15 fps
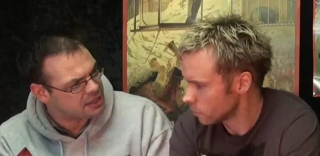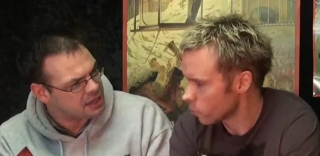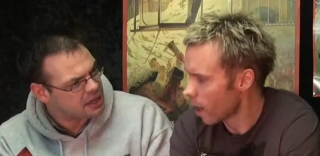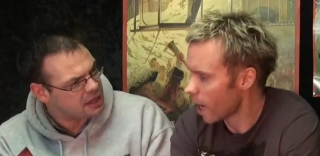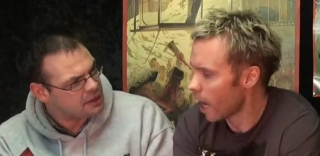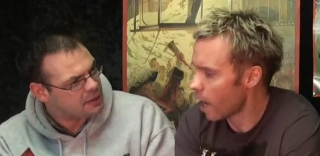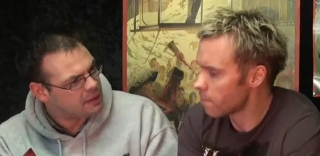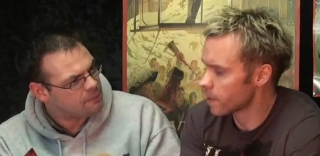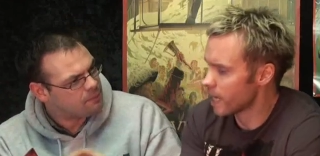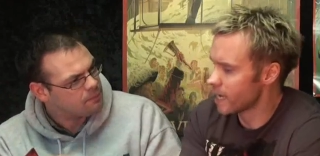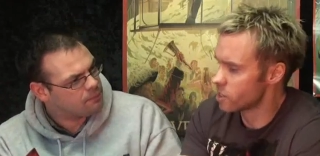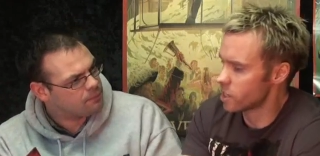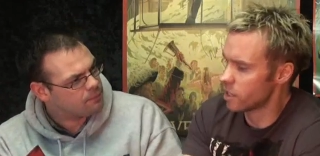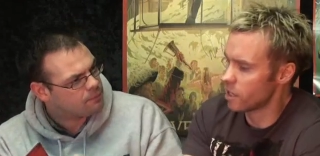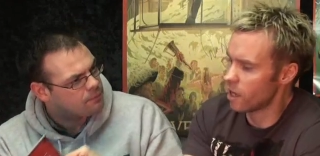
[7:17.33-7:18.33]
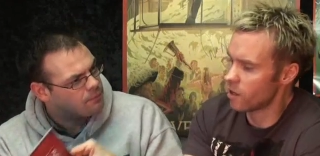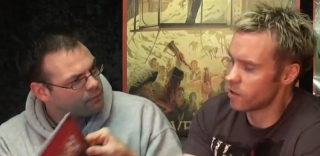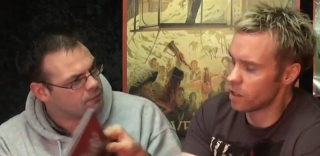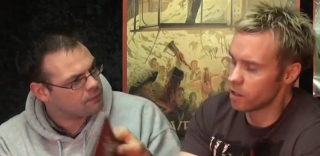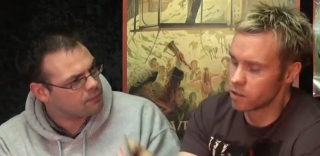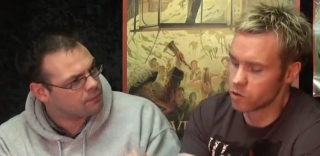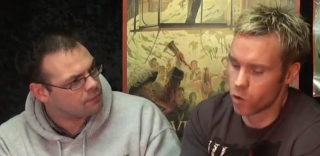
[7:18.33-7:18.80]
Speaker 1: Right, I'm guessing though
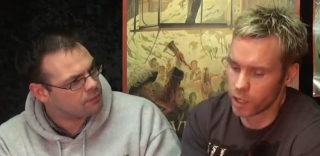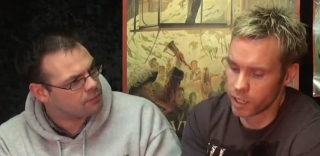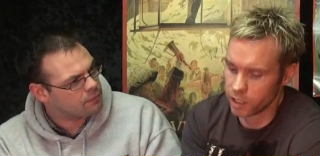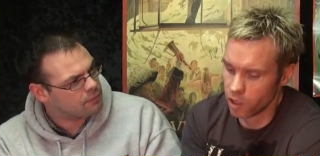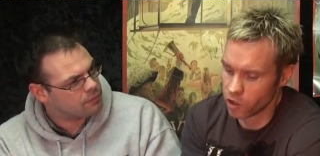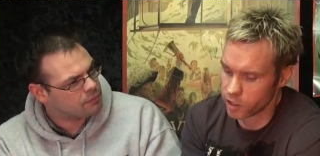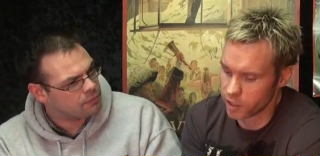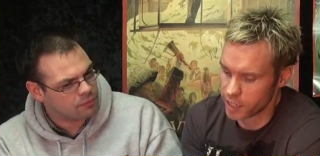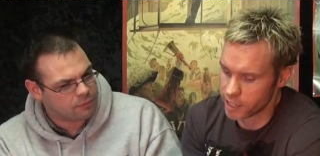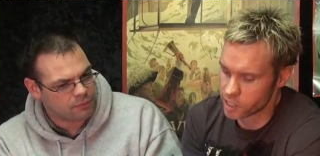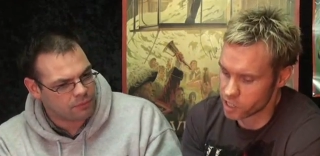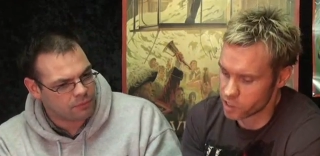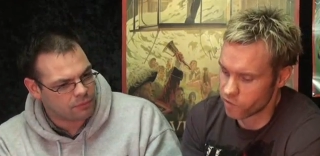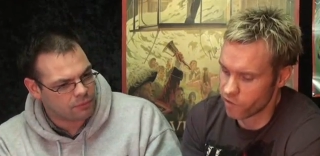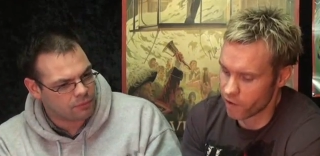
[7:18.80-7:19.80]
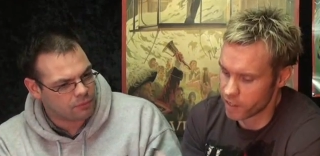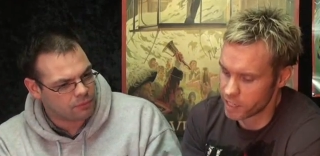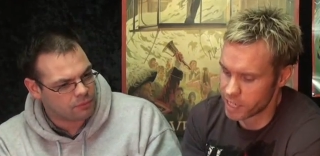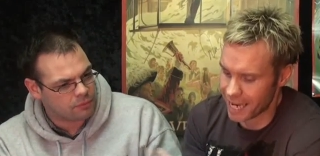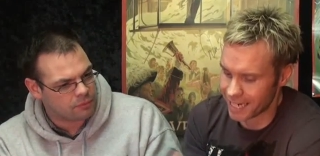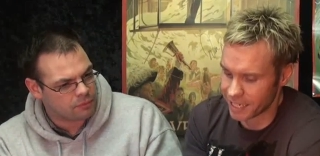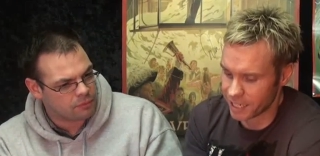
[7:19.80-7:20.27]
that quite a lot of this is very
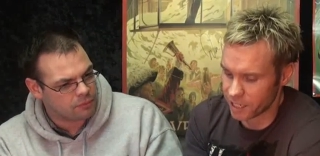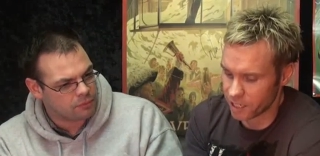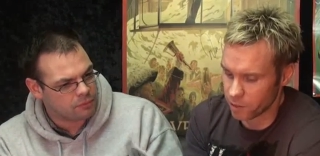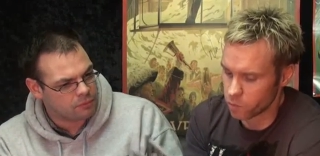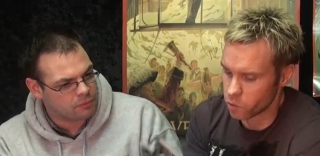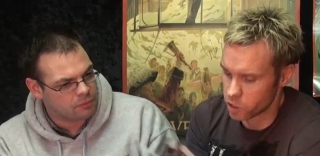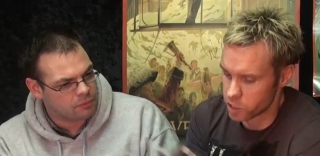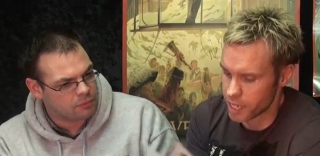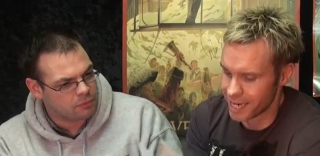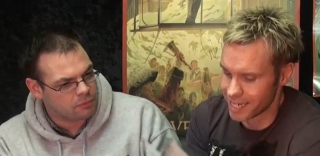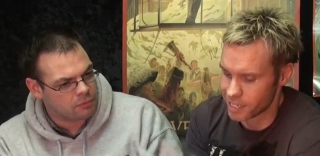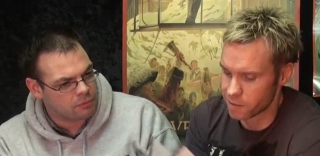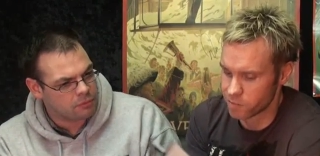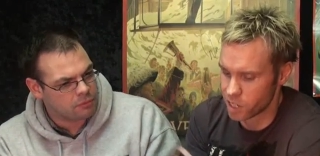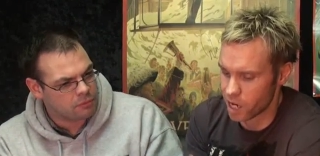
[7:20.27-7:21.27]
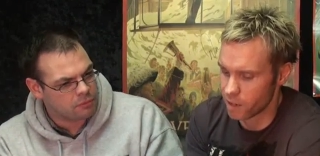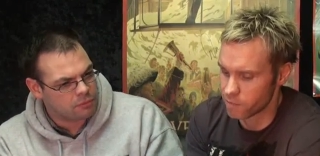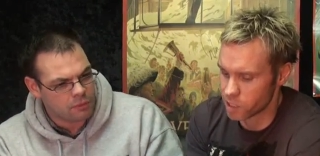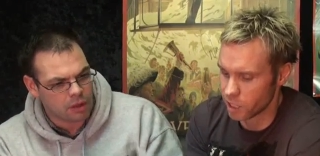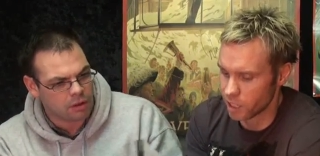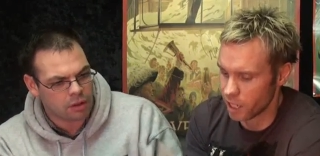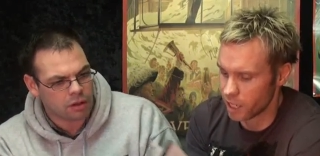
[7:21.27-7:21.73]
technical and would take some time no,
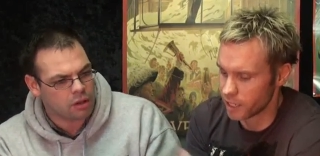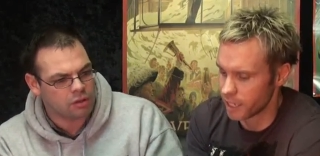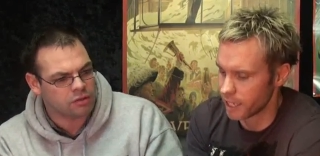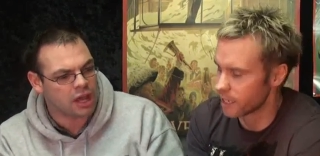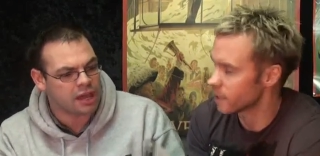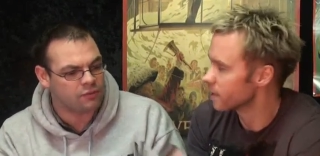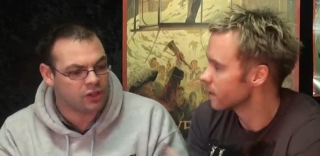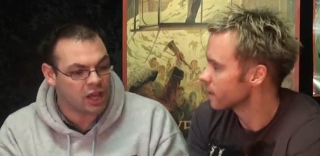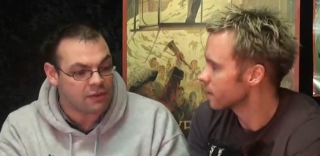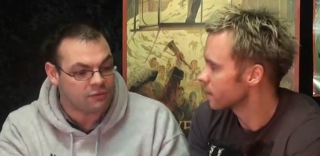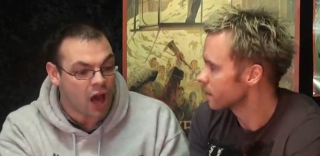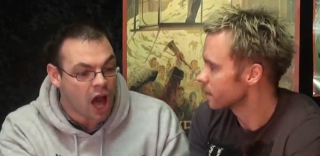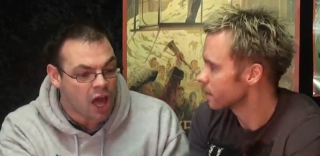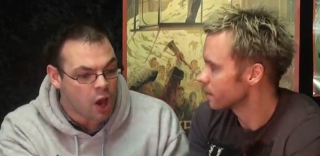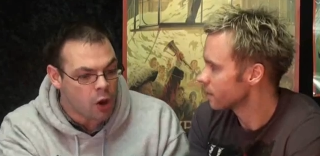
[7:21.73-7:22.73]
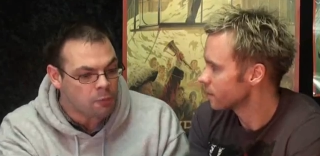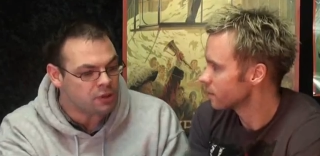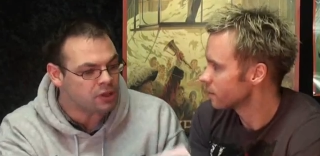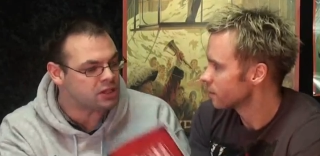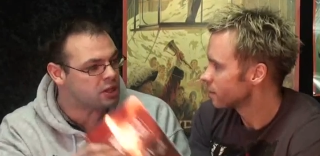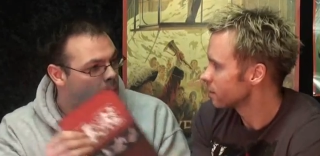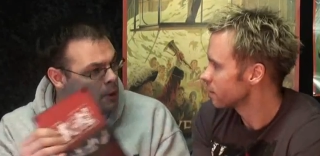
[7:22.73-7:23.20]
to no, learn no. it. Dave,
Speaker 2: Dave, I opened
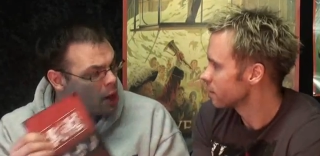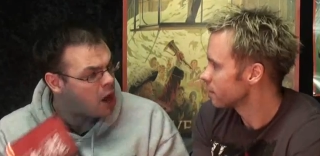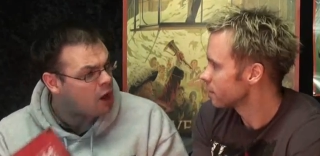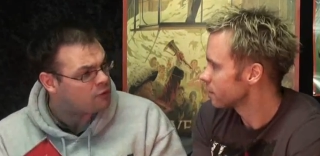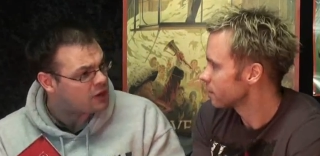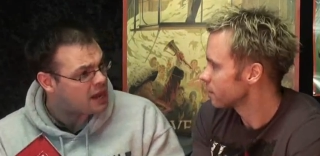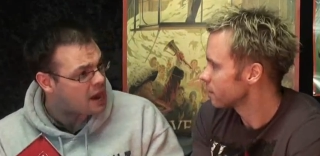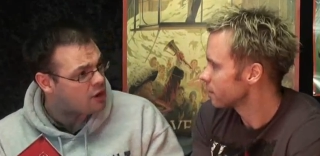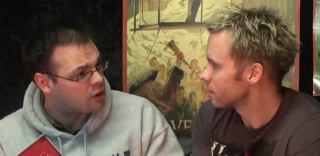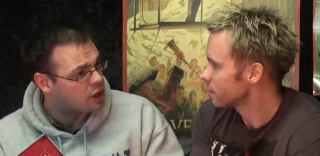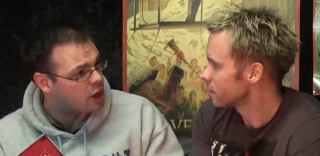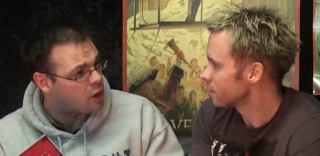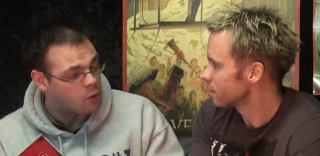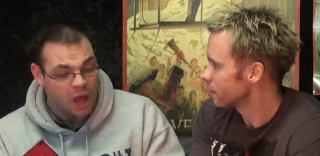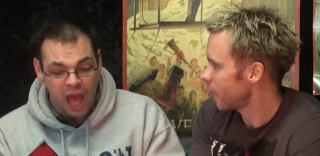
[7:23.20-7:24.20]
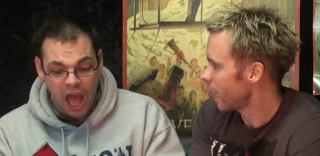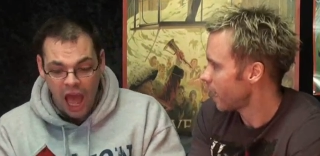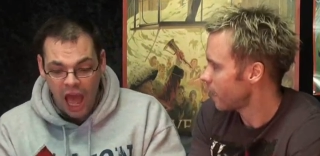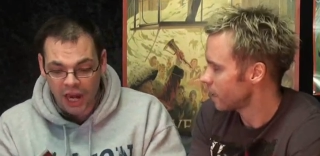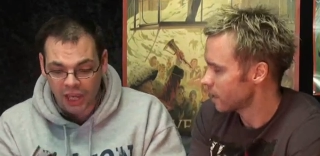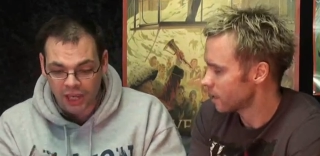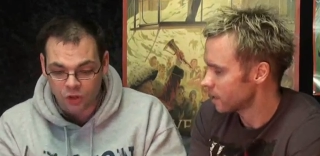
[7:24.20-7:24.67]
this a half an hour ago, yeah.
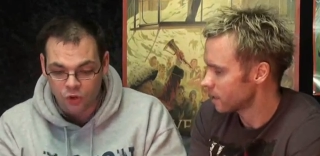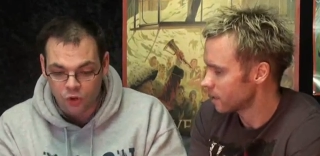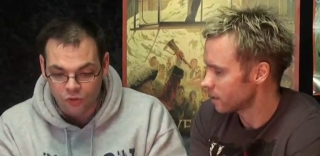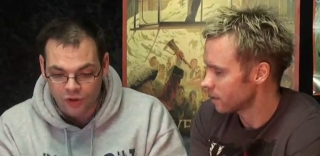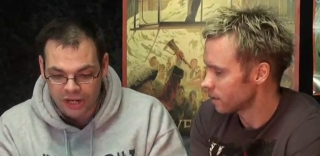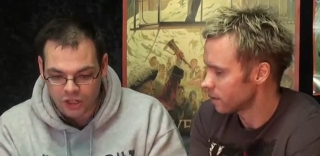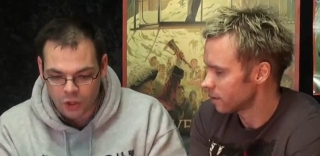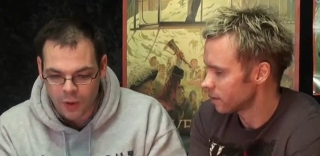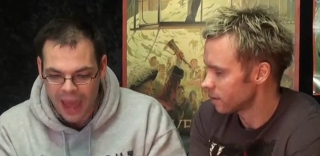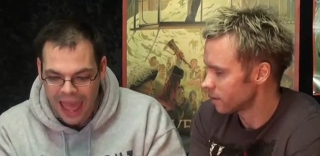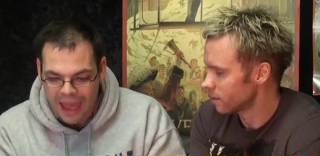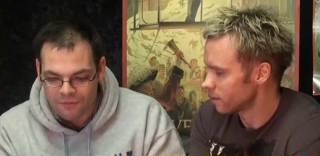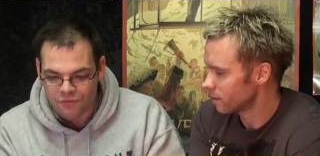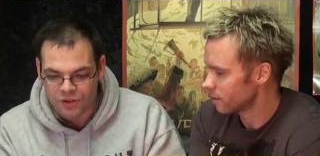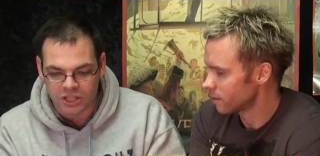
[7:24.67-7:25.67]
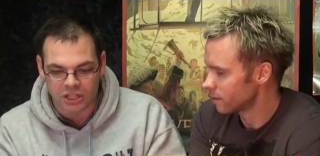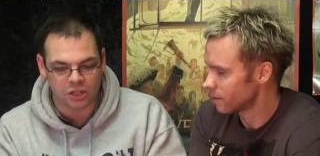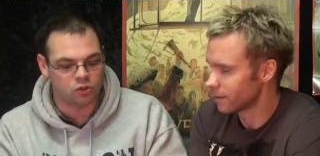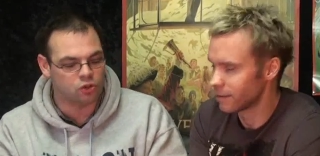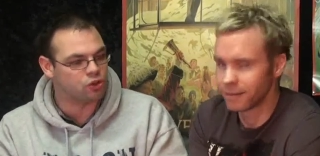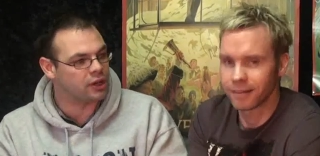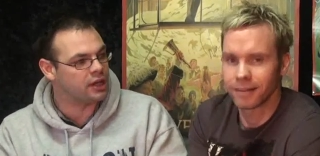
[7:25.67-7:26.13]
and I can already do every
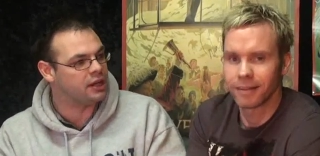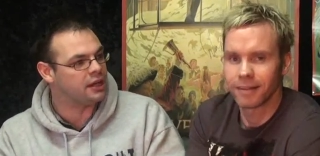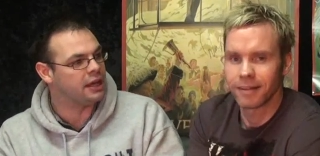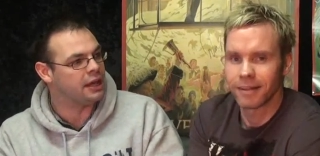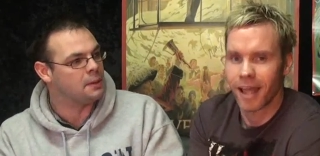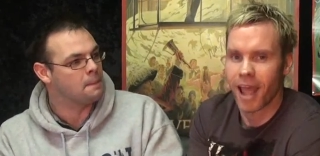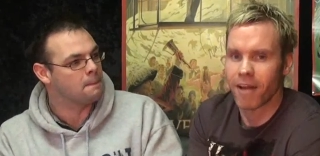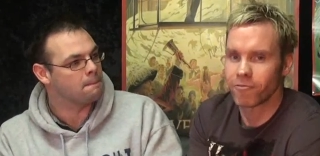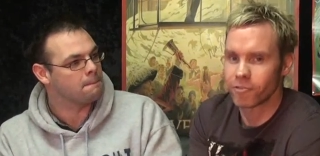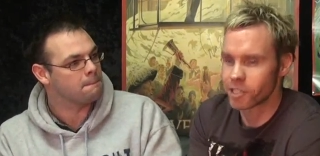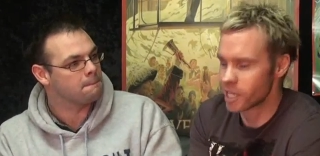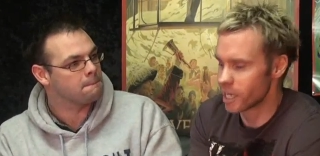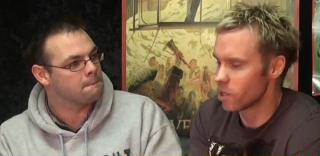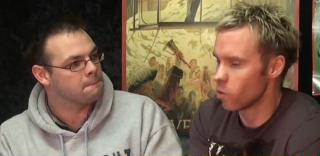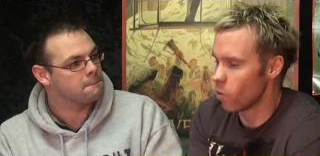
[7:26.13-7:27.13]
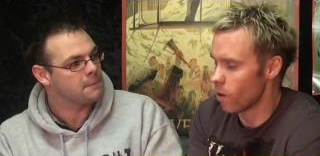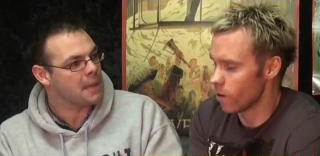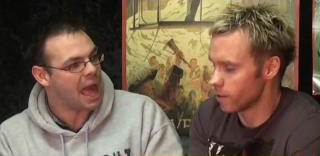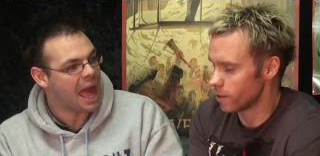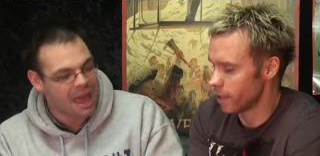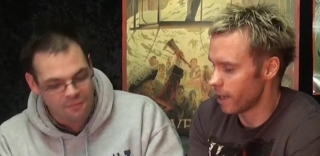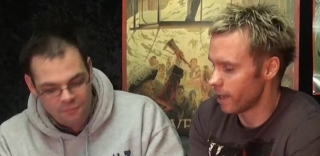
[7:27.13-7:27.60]
single trick in here. Every single
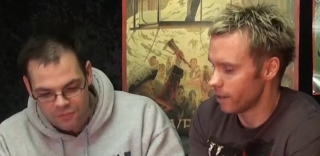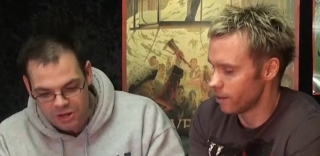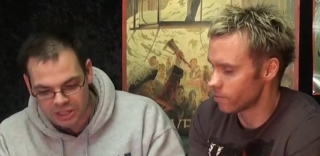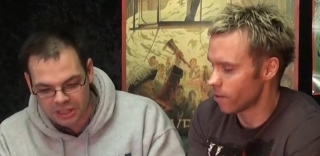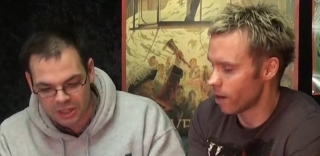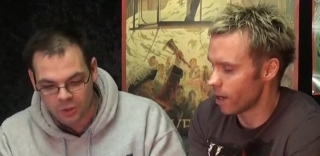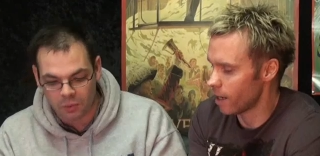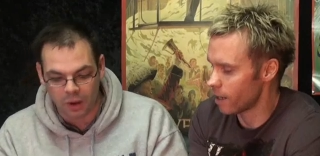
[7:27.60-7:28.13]
one. Every yeah. single right,